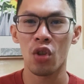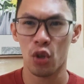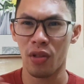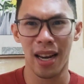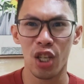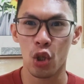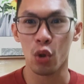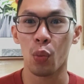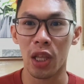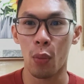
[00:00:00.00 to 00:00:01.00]
So that is
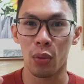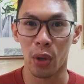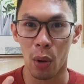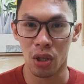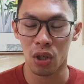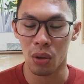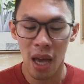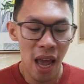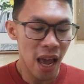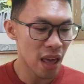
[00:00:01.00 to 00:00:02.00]
usually what we're going to do.
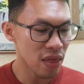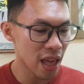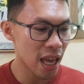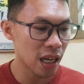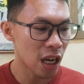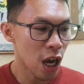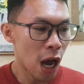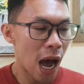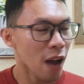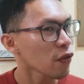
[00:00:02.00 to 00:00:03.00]
And then
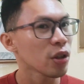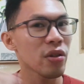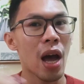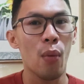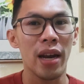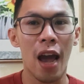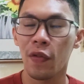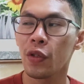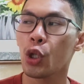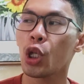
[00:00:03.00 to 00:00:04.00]
after that one,
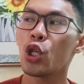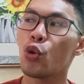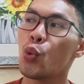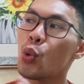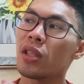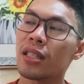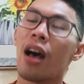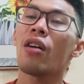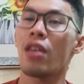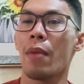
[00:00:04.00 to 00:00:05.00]
after you
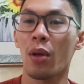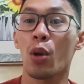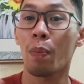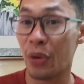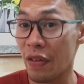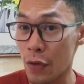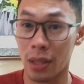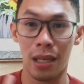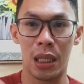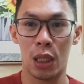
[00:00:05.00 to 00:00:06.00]
tell them about your
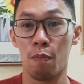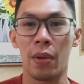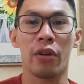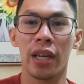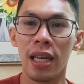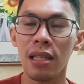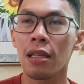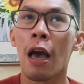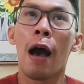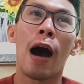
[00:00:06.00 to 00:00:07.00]
previous
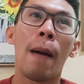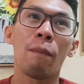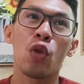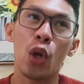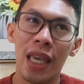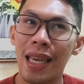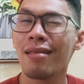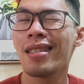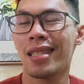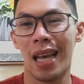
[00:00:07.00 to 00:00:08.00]
experience, you
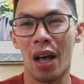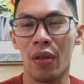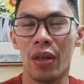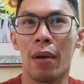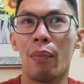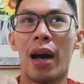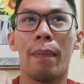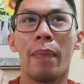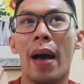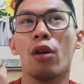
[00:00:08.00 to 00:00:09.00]
can tell them
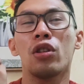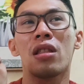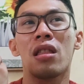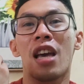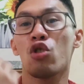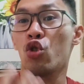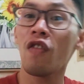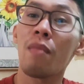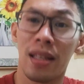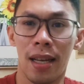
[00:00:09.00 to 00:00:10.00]
about the
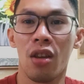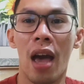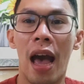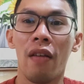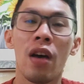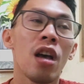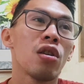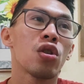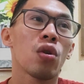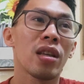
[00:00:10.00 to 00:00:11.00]
achievements that you have.
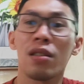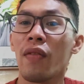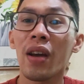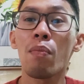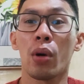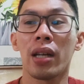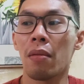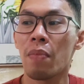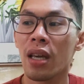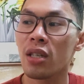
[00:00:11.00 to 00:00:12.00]
So it's very
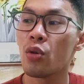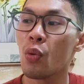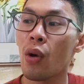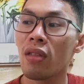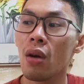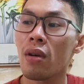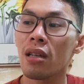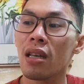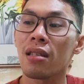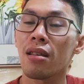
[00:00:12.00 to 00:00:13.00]
important, because what they
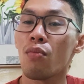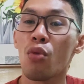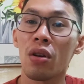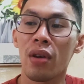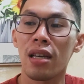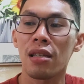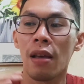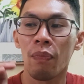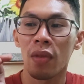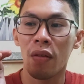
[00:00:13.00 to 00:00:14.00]
want is someone who
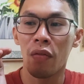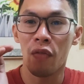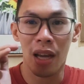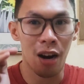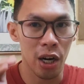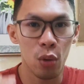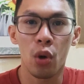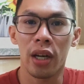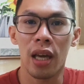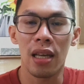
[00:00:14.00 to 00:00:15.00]
is very
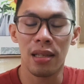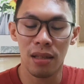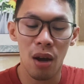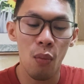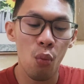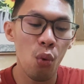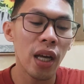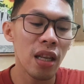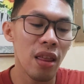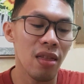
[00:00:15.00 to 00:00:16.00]
hardworking,
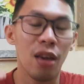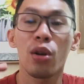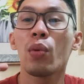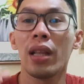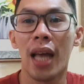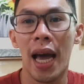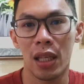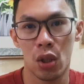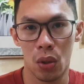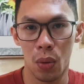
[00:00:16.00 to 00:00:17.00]
someone that they could
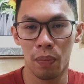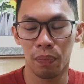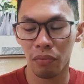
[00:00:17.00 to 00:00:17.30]
rely to.